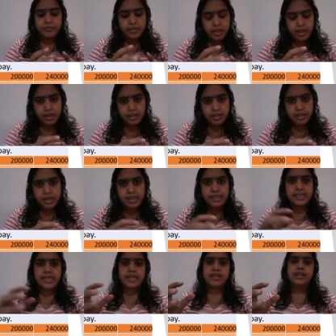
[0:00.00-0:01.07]

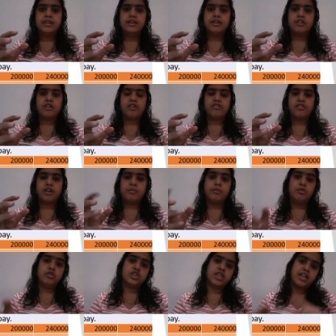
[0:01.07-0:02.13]
increasing
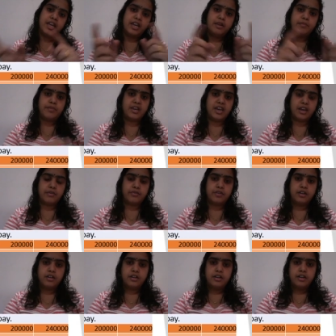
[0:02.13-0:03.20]
contribution in PF
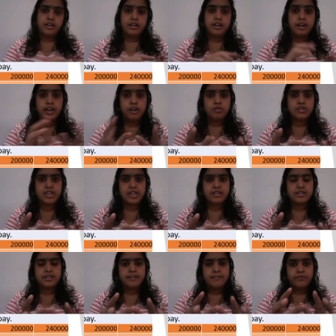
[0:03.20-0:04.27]

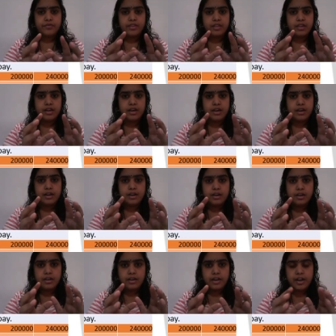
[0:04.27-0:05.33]
reduces the
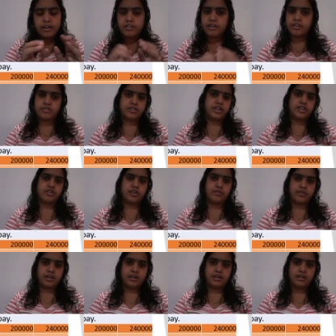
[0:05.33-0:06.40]
interest rates of
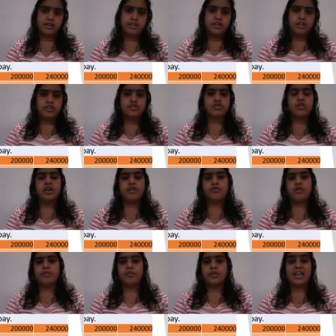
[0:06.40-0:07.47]
it. So if you
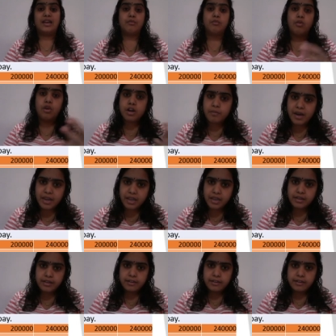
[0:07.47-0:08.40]
are putting more money